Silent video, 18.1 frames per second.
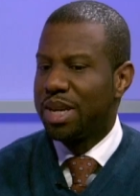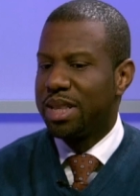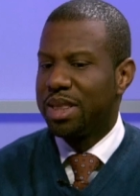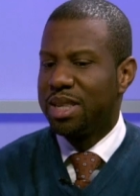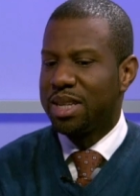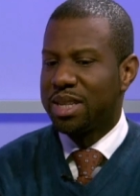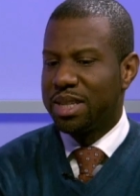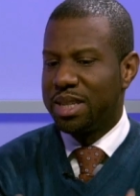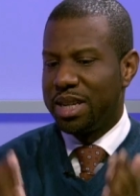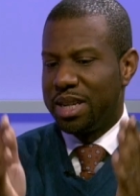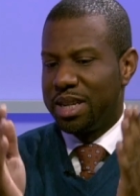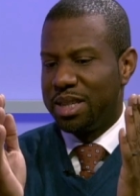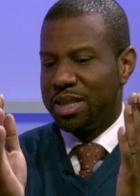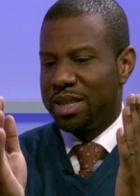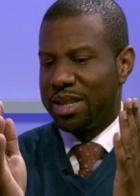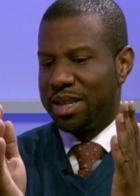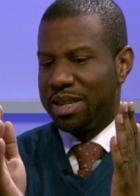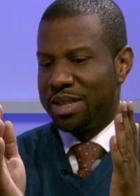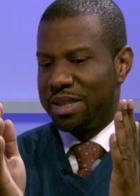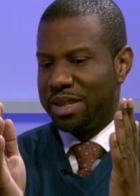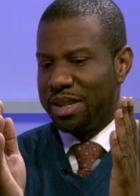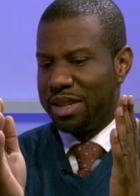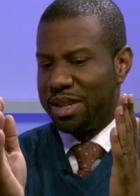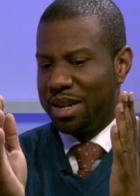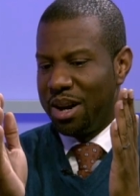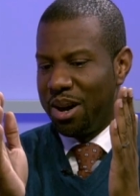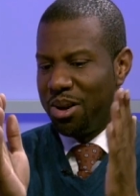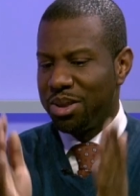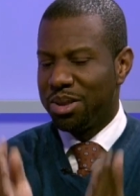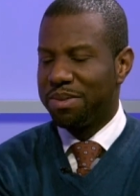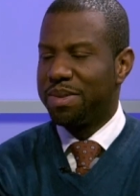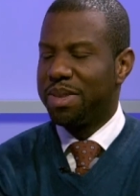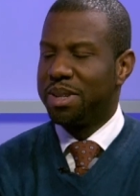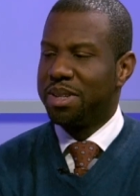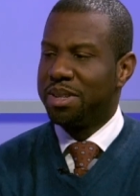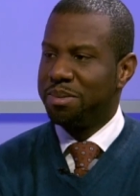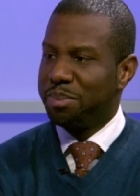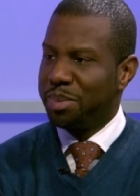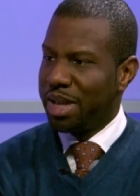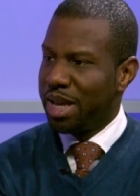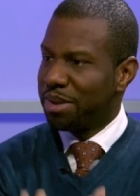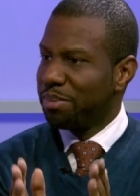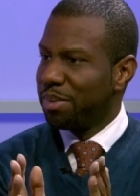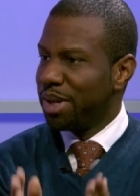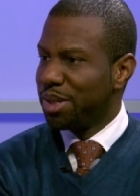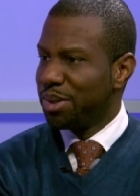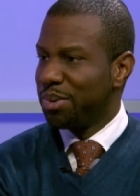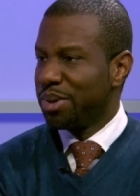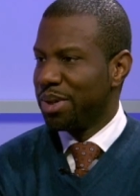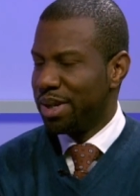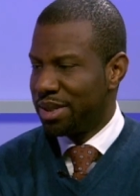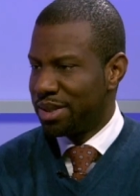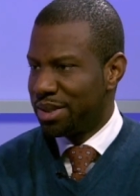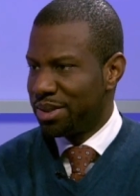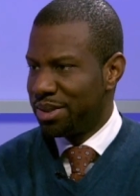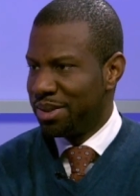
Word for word: they looked at all of the black men who are